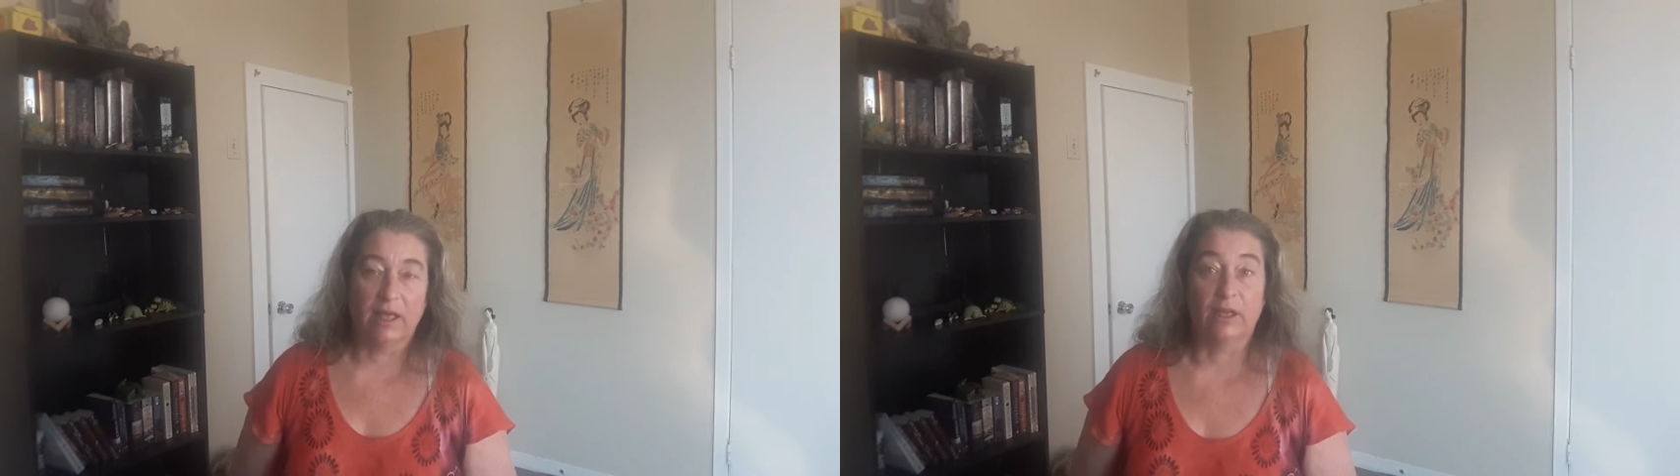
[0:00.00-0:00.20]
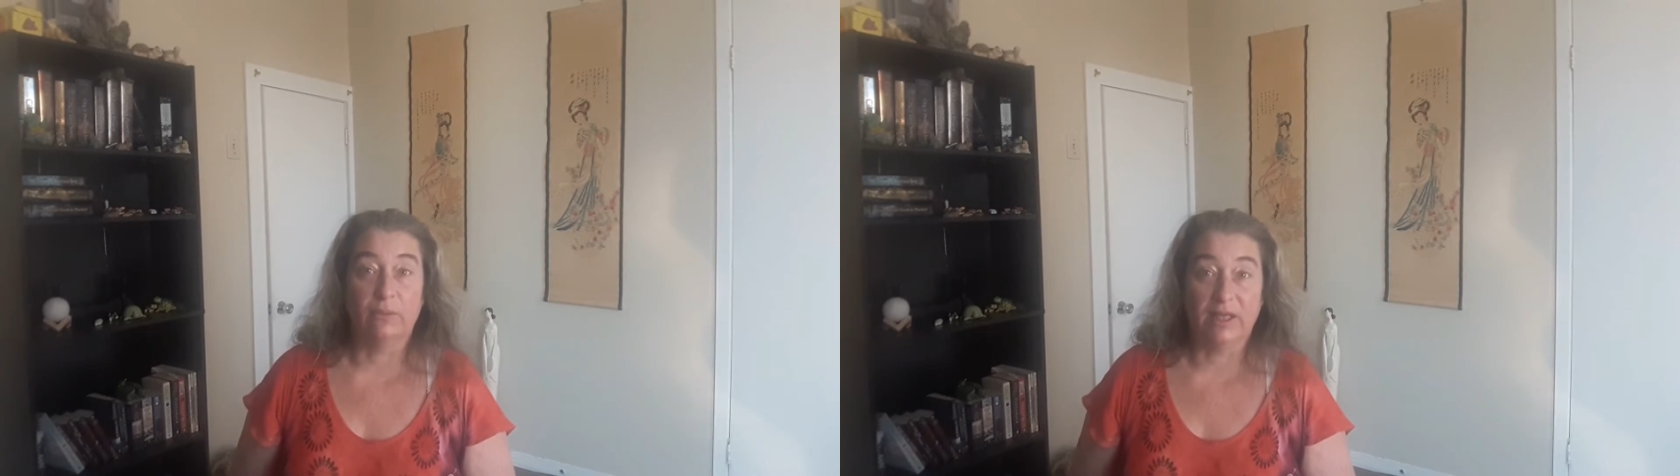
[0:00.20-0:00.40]

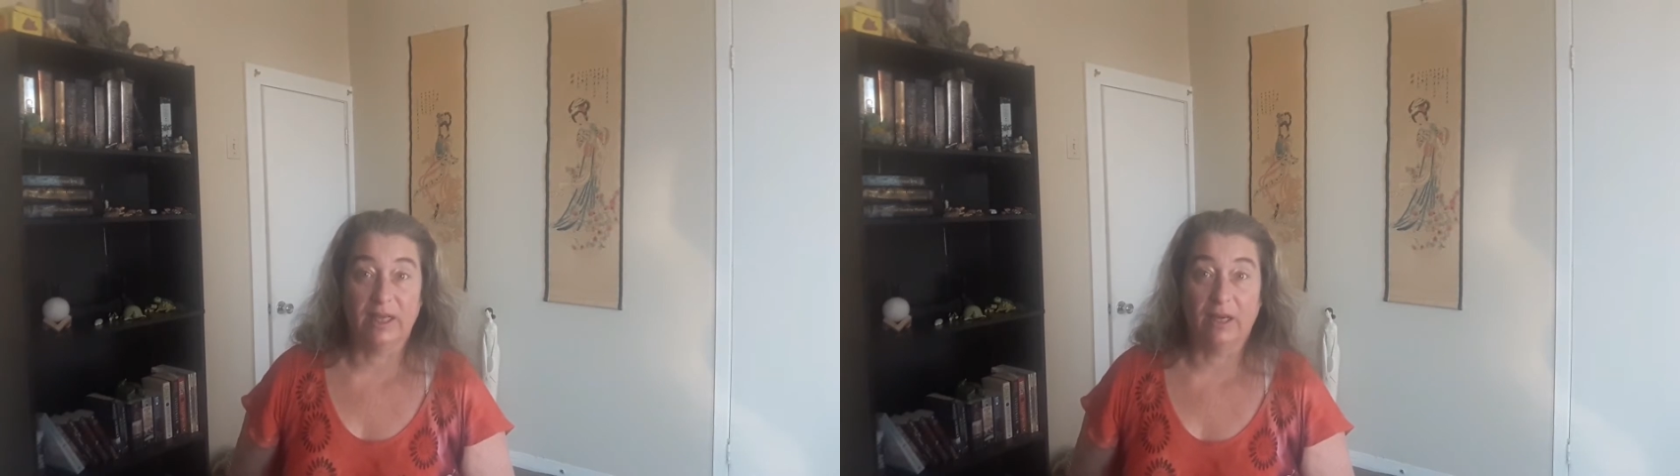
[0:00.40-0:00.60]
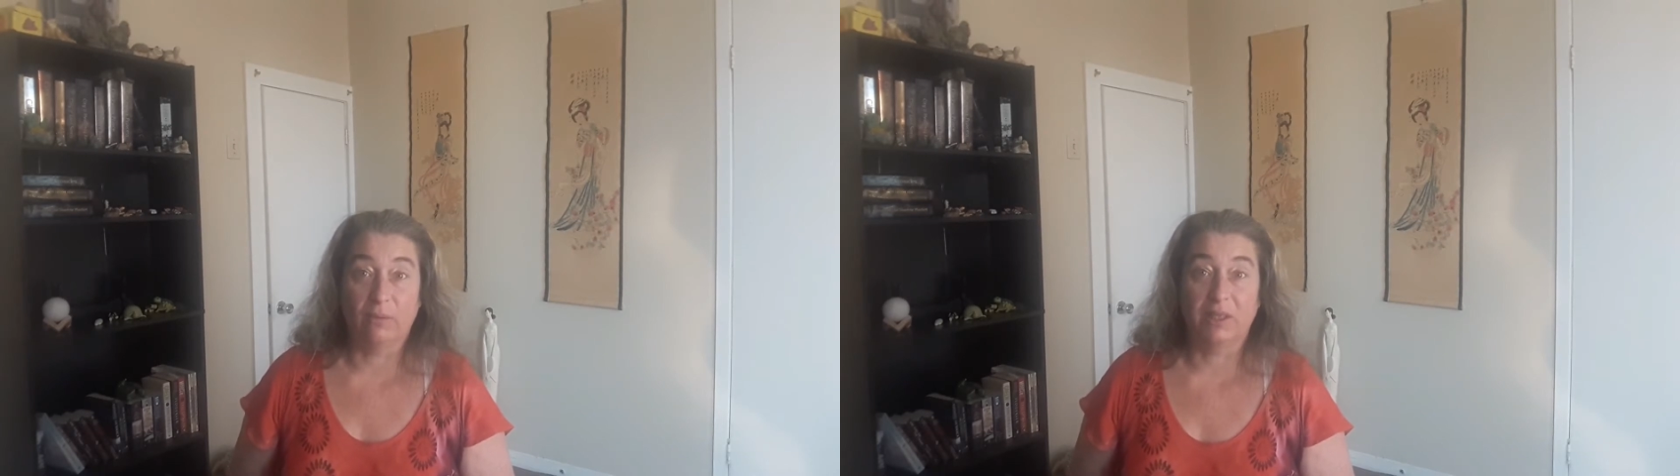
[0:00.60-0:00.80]
And right
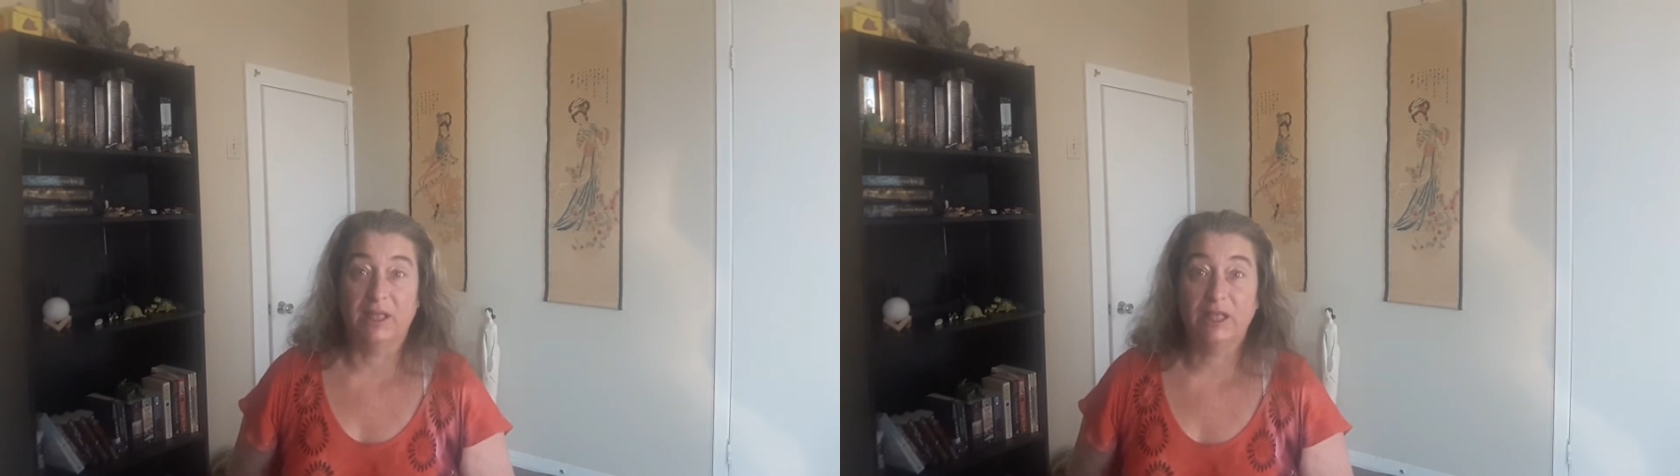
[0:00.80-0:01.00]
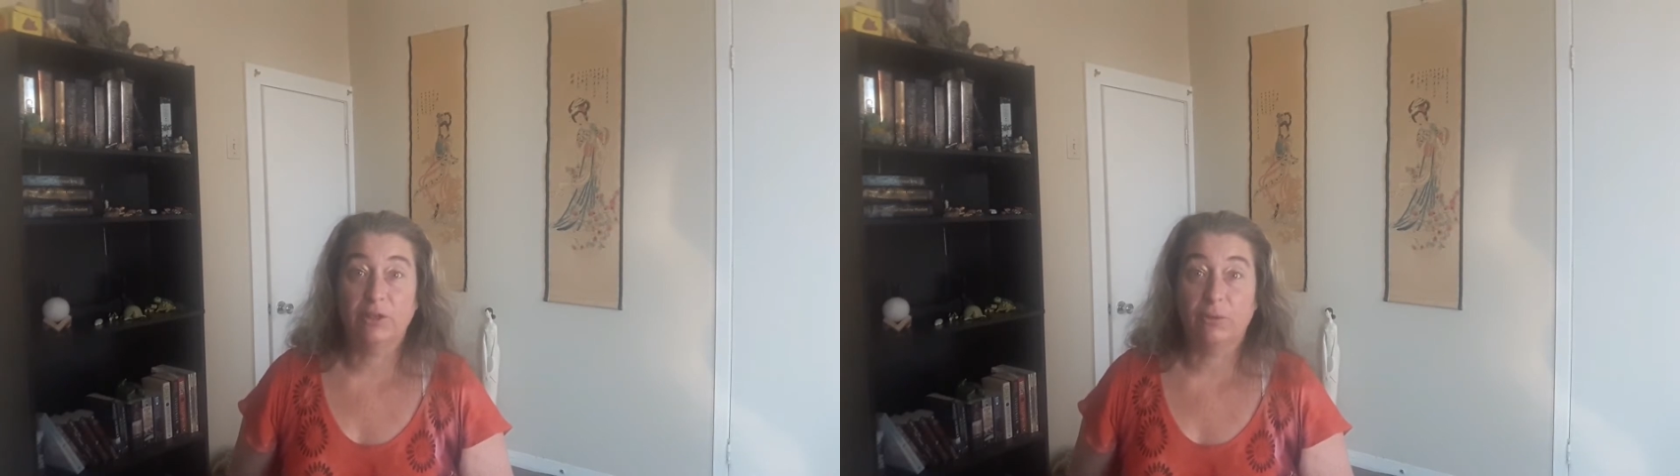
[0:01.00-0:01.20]
now we need the